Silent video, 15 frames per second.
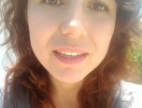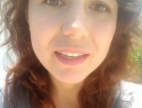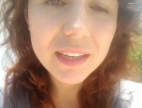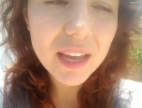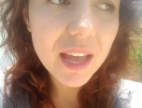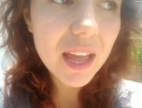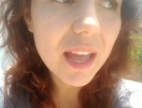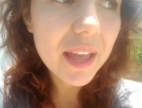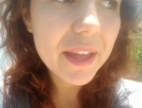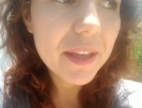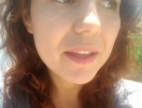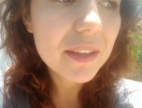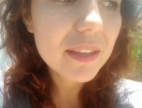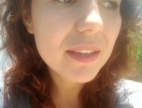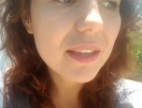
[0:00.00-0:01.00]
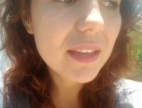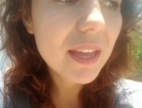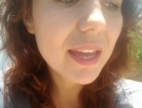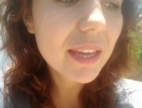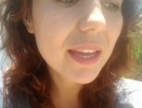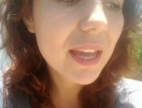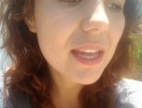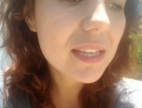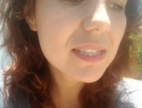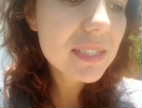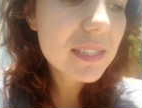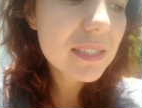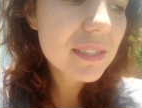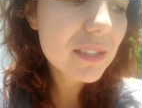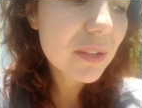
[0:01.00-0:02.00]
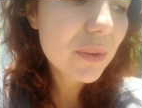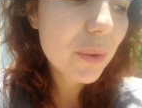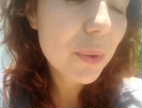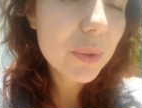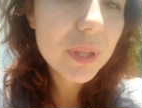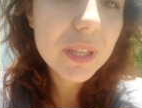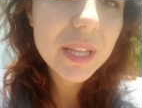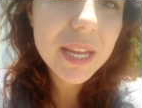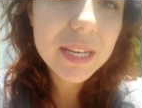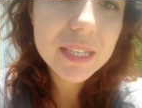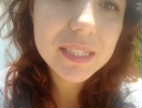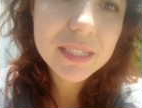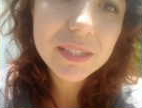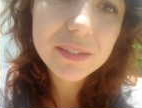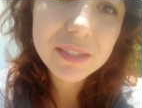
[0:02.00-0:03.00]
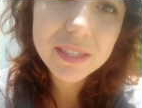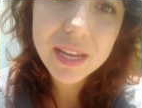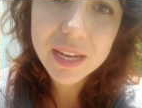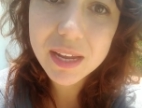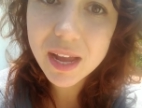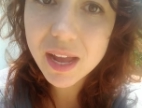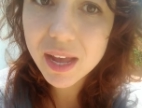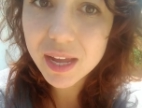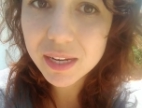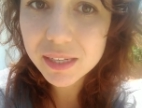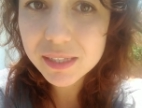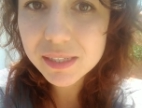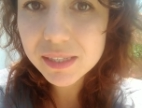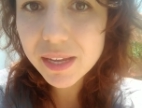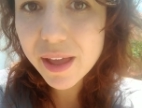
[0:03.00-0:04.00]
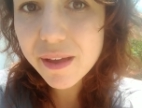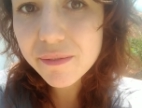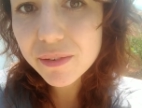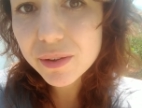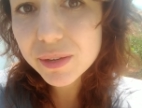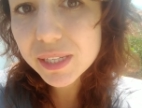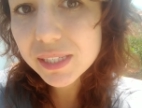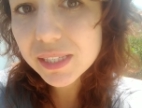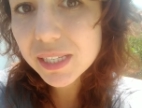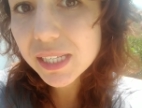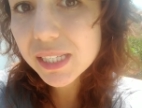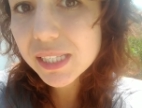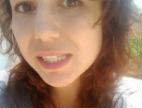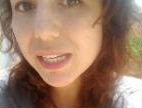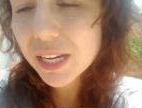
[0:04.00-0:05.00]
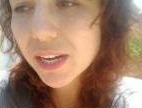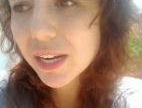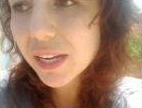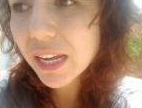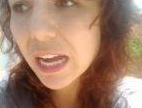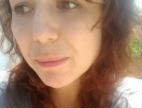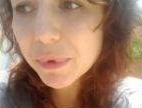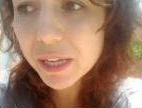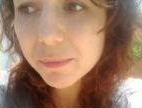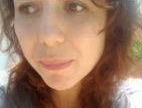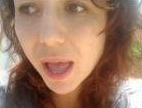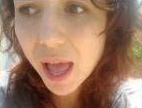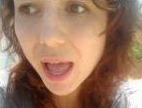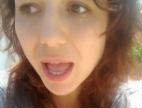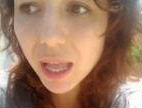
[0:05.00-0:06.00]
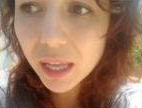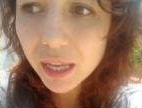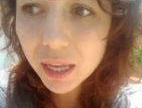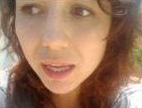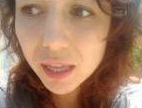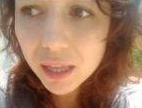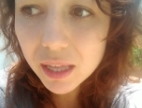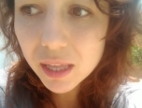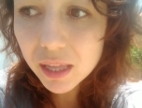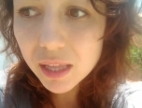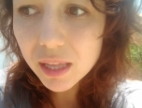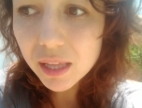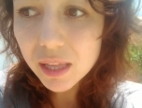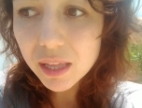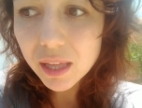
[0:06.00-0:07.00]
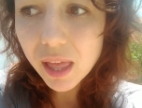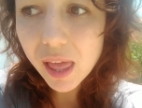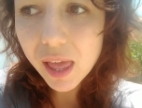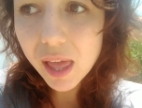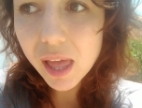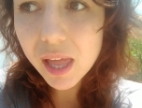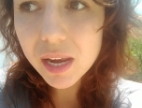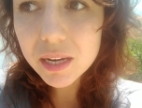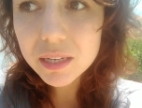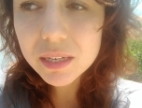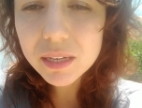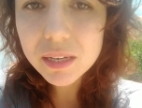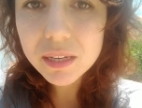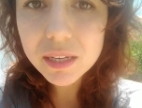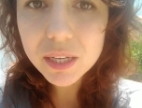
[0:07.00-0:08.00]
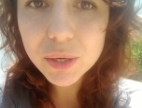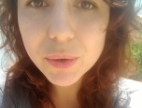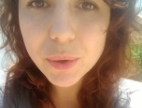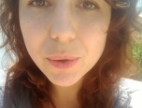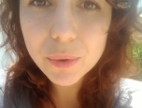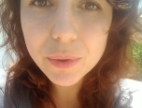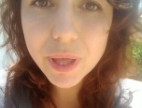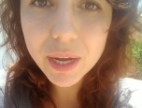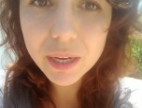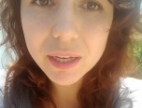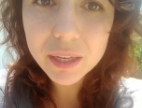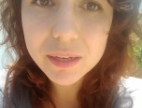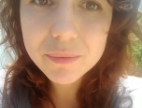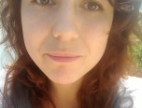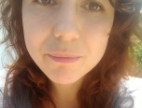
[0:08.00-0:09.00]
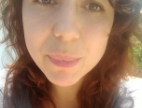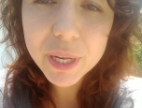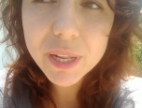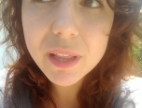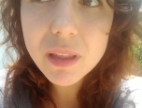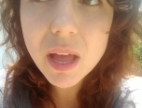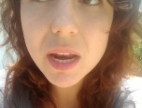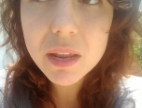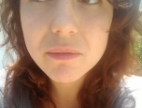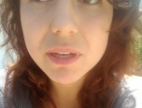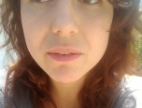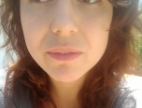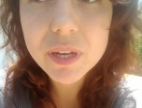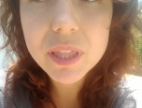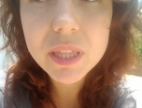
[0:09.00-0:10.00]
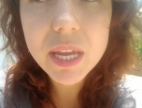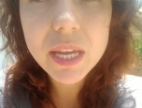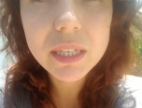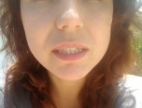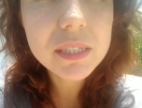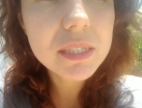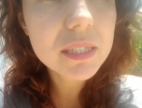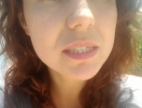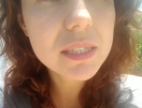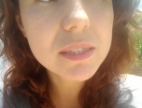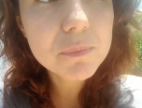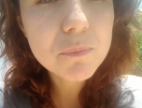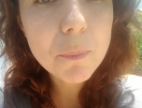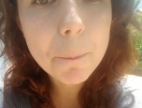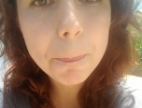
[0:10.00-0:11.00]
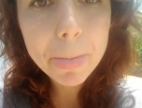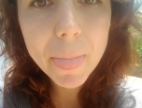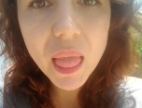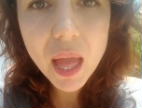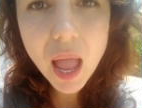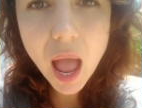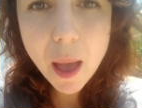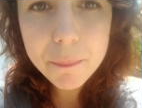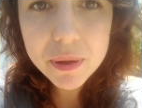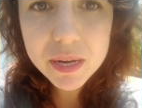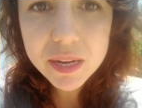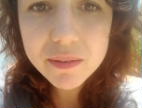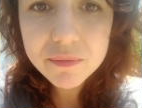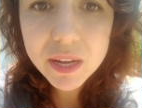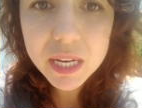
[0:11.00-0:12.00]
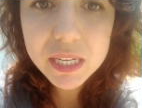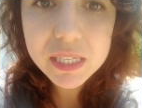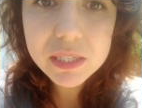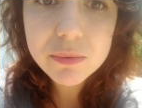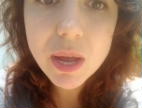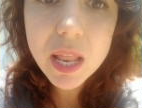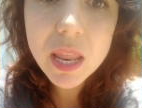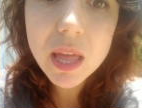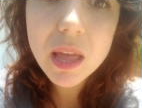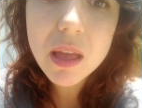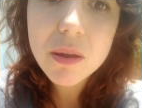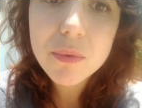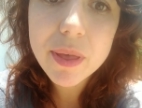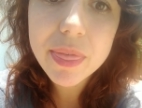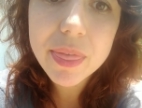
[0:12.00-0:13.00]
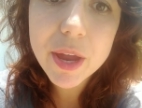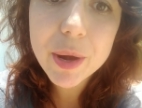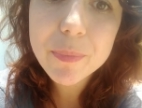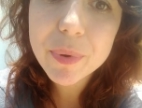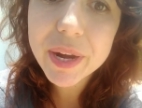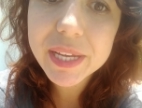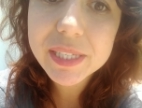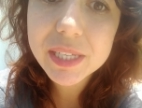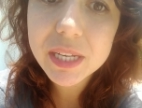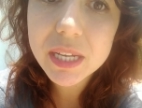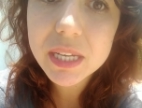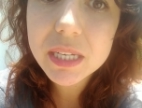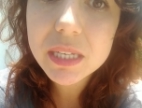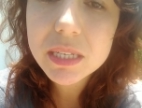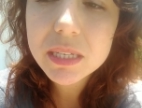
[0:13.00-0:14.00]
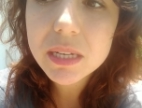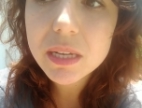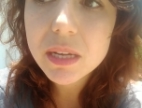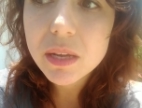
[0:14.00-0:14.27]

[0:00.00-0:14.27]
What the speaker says: yeah, I guess, the latest news I got is Evo is considering coming back. And, that could mean a lot of different things. This happened in Venezuela with their president,